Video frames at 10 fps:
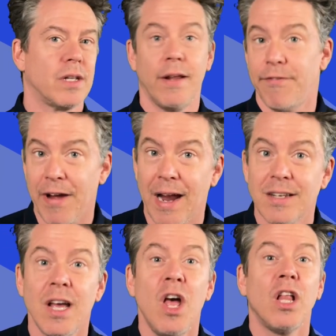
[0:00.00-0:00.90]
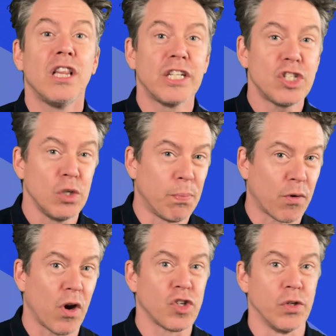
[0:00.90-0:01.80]
In fact, let's do
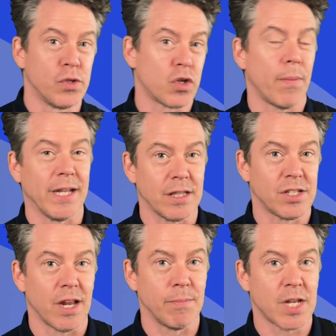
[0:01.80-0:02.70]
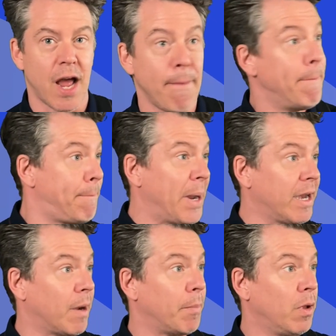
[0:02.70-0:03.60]
progression and strumming at the same time.
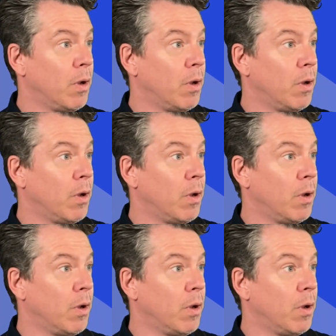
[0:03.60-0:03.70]
Bam!